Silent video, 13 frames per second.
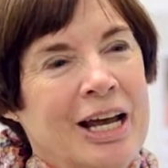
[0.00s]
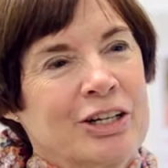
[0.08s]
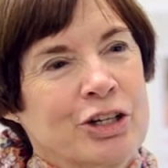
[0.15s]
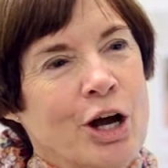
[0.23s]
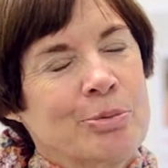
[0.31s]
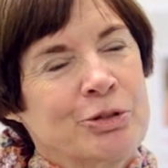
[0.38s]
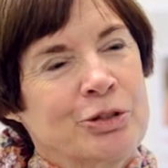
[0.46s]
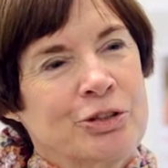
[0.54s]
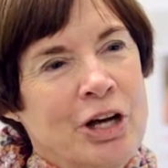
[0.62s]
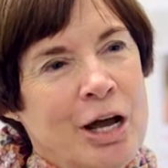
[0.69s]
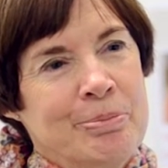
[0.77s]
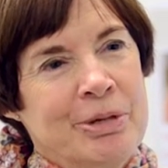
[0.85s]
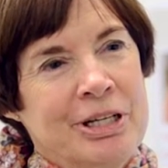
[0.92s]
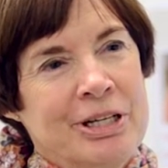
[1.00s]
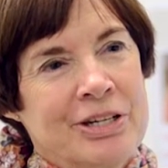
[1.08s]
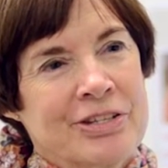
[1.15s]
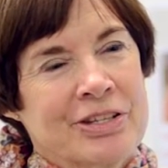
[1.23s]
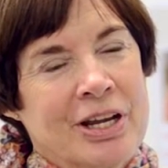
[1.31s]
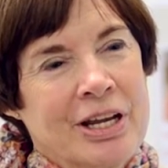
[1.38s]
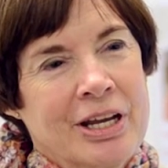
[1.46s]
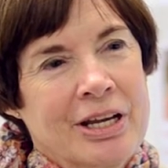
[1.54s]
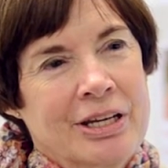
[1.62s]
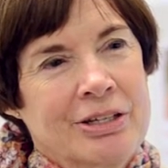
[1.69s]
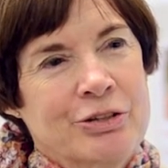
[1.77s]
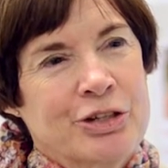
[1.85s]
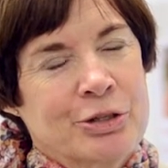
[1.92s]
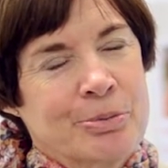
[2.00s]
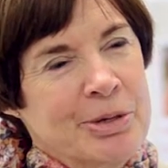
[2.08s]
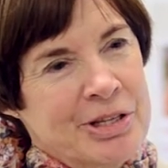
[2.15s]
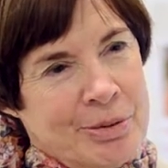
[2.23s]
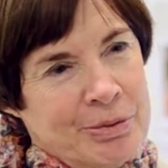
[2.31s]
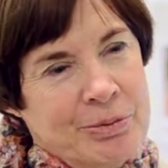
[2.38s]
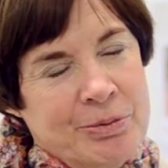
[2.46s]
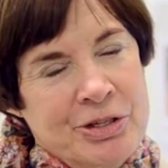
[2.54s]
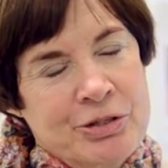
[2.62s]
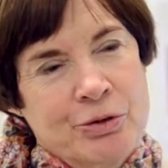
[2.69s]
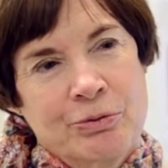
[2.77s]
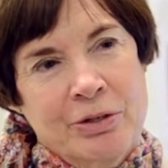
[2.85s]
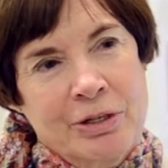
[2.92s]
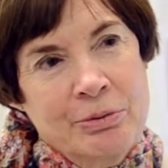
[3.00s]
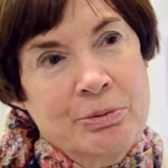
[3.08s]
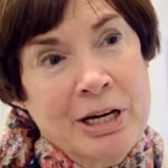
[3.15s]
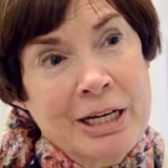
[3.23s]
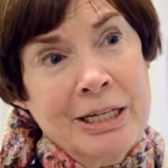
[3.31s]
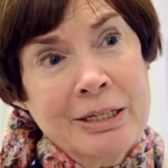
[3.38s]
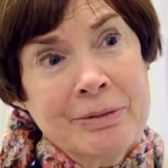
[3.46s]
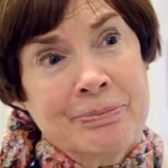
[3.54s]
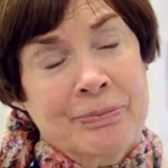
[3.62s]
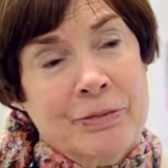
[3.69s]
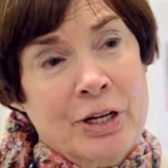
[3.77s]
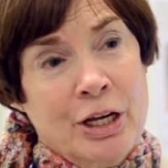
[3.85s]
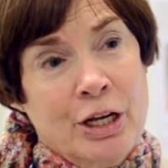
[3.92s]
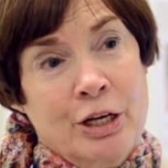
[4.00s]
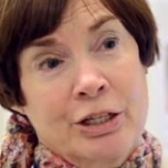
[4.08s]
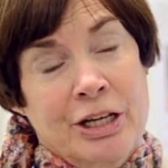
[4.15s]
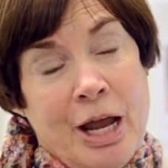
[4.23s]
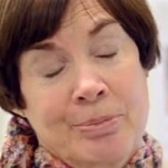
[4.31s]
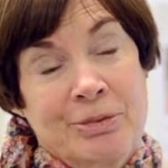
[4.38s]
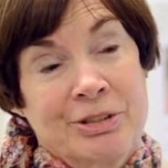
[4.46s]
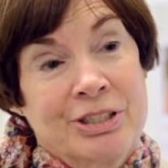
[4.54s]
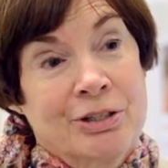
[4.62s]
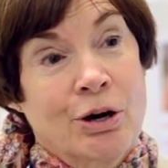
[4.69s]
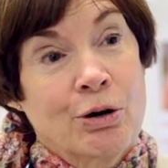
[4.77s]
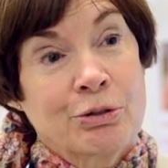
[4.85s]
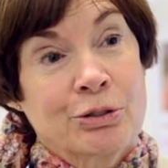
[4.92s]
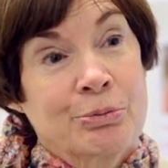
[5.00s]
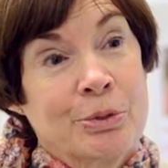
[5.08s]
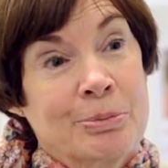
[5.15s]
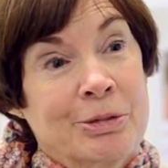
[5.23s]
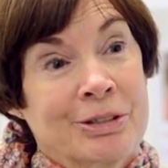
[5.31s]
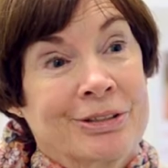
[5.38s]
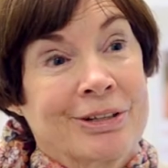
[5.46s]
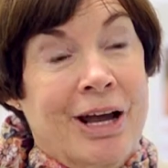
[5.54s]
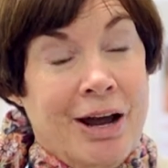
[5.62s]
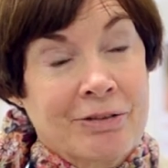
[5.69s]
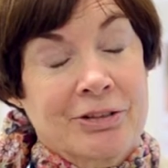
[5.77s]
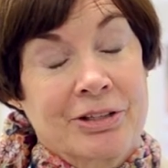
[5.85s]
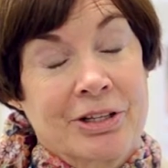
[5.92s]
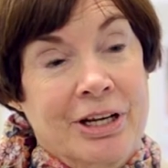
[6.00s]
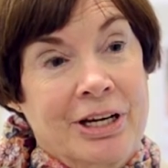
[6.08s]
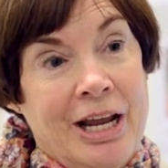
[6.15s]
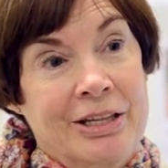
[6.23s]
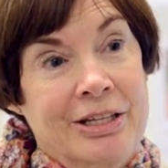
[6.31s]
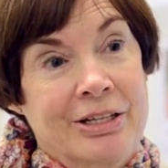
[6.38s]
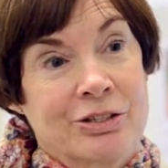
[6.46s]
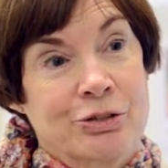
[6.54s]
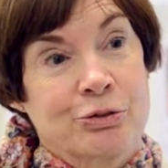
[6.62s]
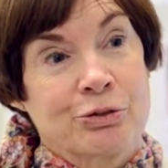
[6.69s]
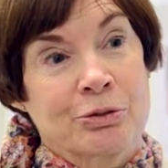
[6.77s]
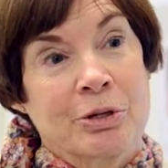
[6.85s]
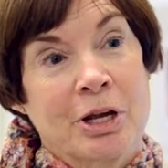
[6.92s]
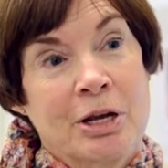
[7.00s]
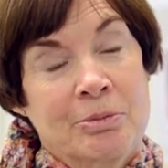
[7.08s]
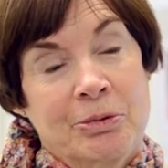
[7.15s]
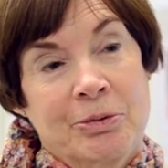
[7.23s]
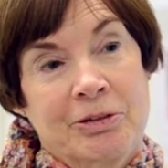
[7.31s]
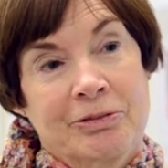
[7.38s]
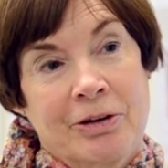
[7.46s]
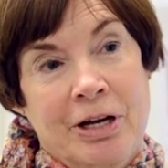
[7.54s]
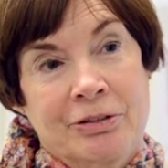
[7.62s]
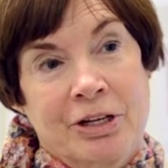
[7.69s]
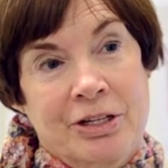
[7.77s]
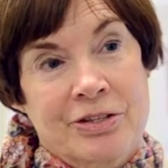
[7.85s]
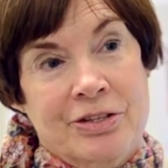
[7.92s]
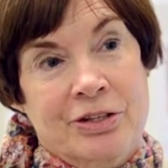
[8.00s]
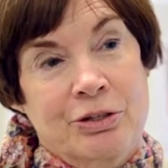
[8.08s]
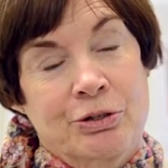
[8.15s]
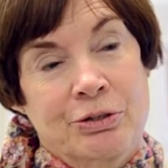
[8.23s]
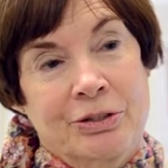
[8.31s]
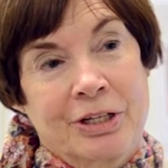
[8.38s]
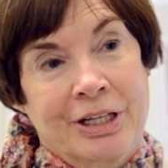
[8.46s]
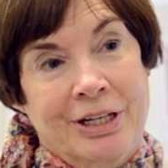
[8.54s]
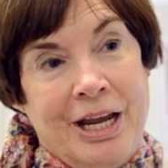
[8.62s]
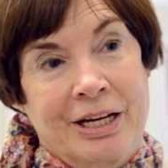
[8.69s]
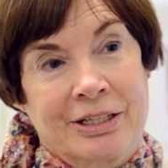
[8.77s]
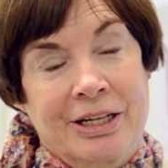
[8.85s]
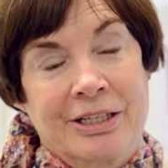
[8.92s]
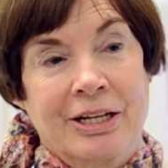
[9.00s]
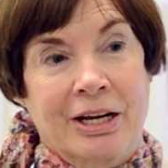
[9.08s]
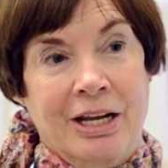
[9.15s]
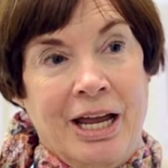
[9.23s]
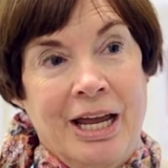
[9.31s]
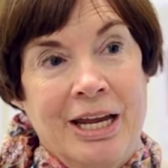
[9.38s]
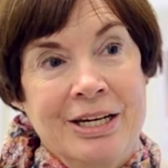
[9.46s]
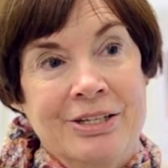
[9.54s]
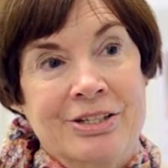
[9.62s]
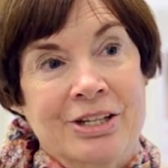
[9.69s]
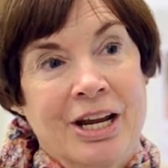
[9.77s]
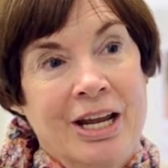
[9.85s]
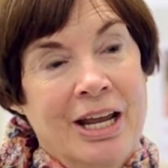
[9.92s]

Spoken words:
Type 2 diabetes used to be something we saw very rarely. It happened in older women after they'd had their children, but we're finding it's occurring at a younger age.